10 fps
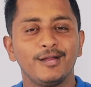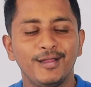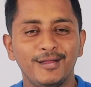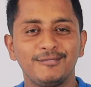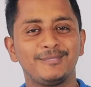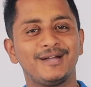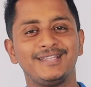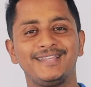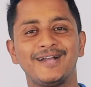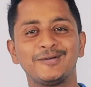Hey
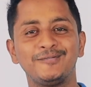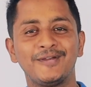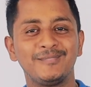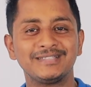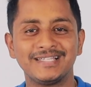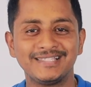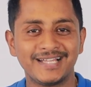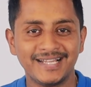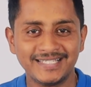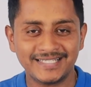everybody, Nakul from Skills
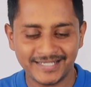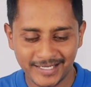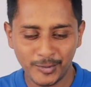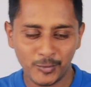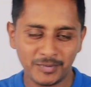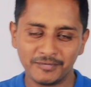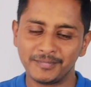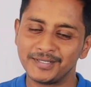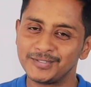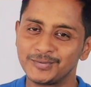IELTS. Really hope
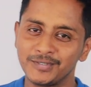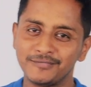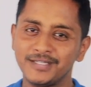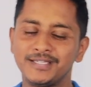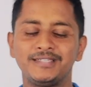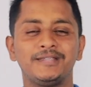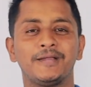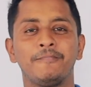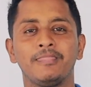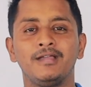everybody is doing
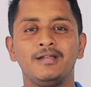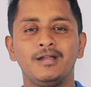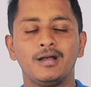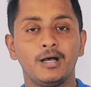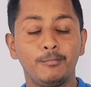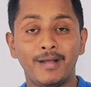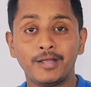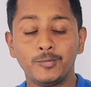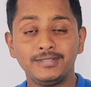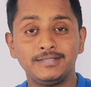fantastic. I'm
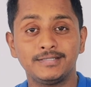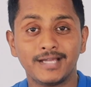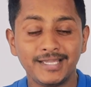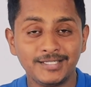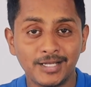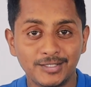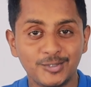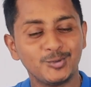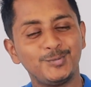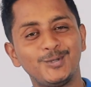back with yet another
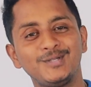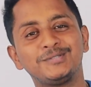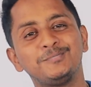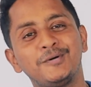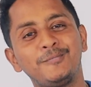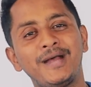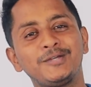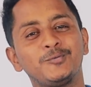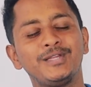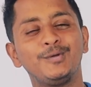super awesome power
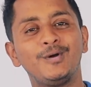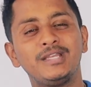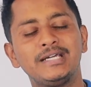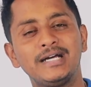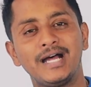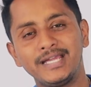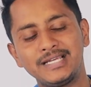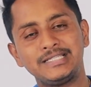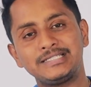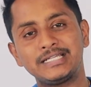packed video on
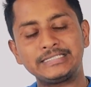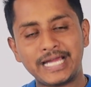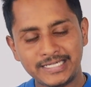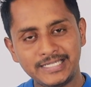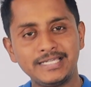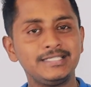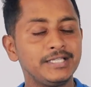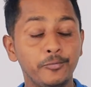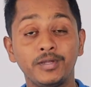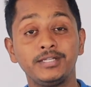IELTS writing
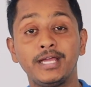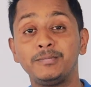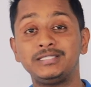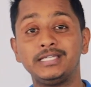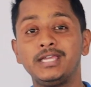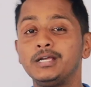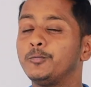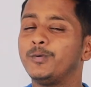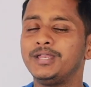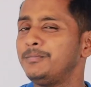essay, wherein I'll be taking a
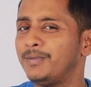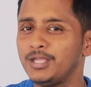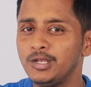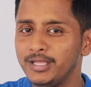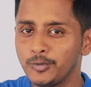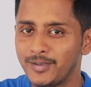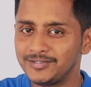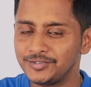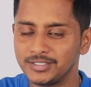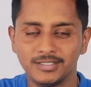very peculiar
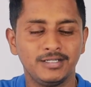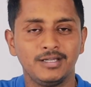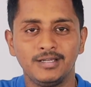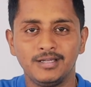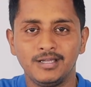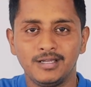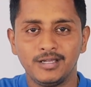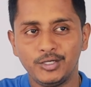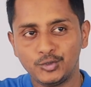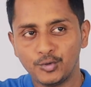question
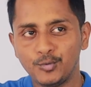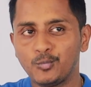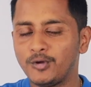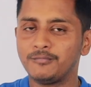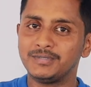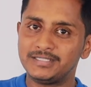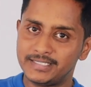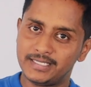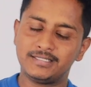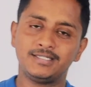and show you what
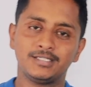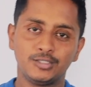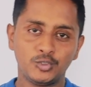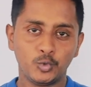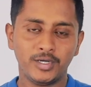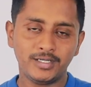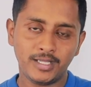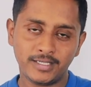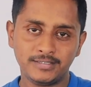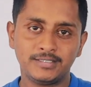mistakes the student
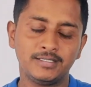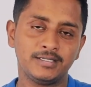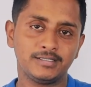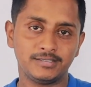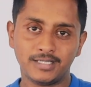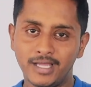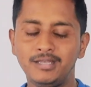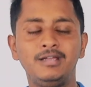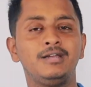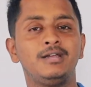has done